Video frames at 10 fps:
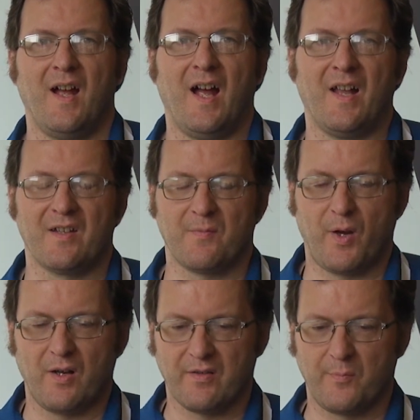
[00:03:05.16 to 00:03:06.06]
and as
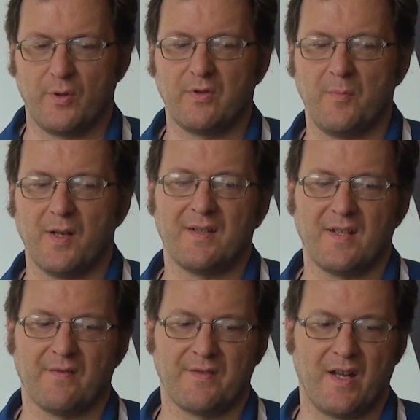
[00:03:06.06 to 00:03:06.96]
part of
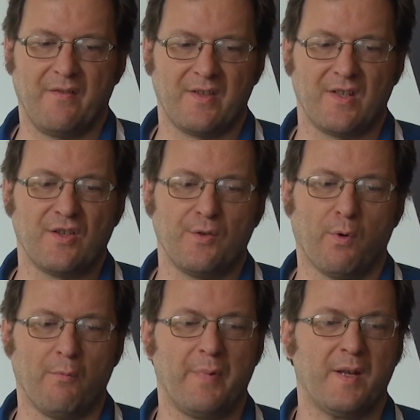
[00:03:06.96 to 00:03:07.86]
portability of services, you
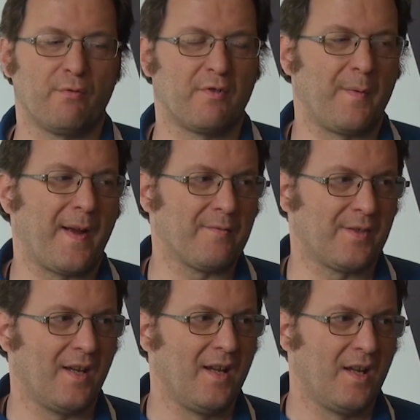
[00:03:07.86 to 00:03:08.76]
want people to be able
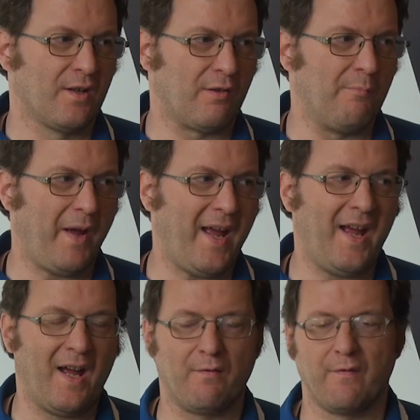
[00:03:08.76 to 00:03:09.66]
to
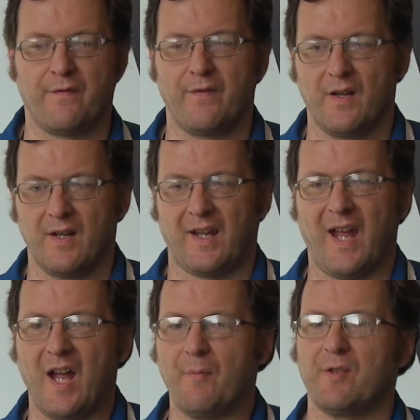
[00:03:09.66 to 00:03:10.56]
compare health
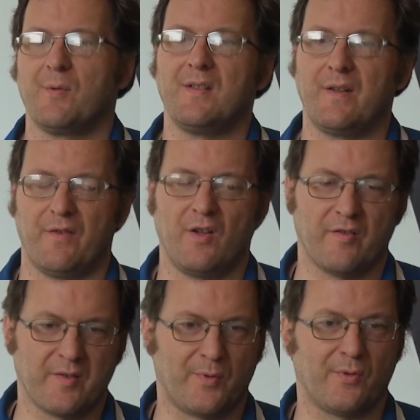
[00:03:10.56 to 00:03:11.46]
care between different
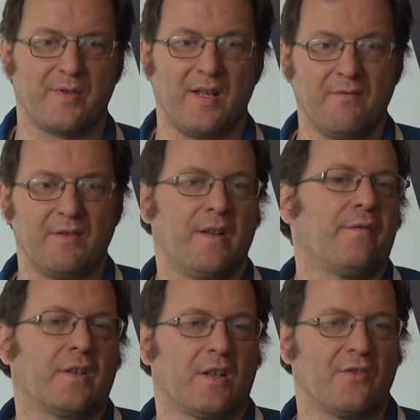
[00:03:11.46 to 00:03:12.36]
hospitals in even
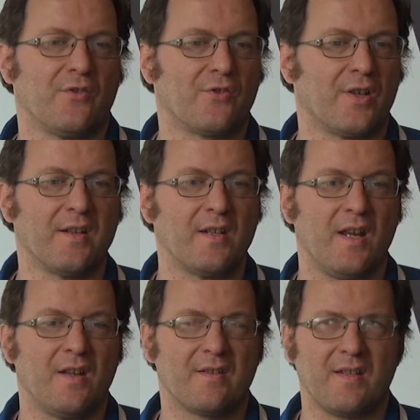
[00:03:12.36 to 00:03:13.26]
different countries.
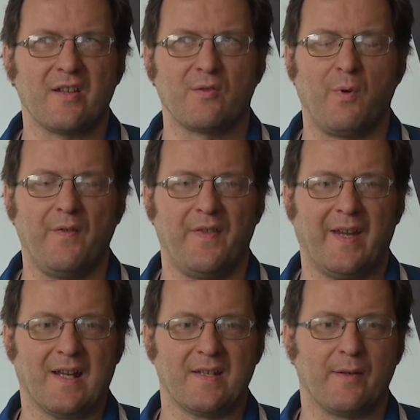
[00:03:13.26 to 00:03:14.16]
So that's one
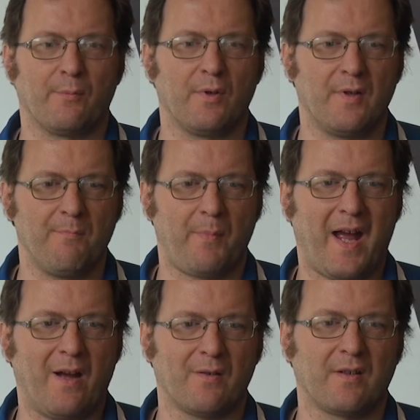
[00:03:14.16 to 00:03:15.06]
thing, is it will
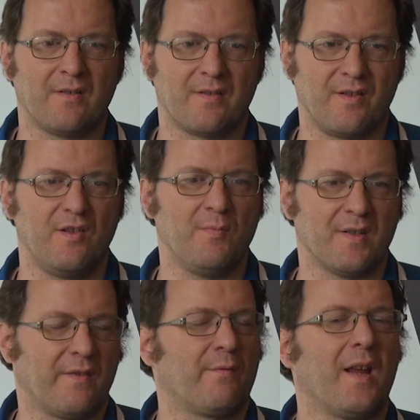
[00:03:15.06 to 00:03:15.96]
empower
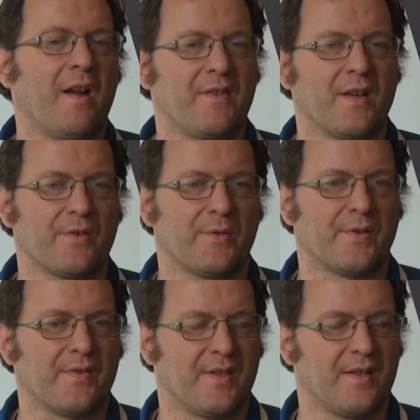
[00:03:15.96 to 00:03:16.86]
consumers if we have that
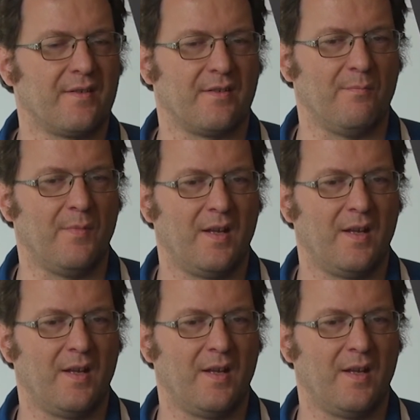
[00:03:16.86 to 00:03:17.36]
sort of system.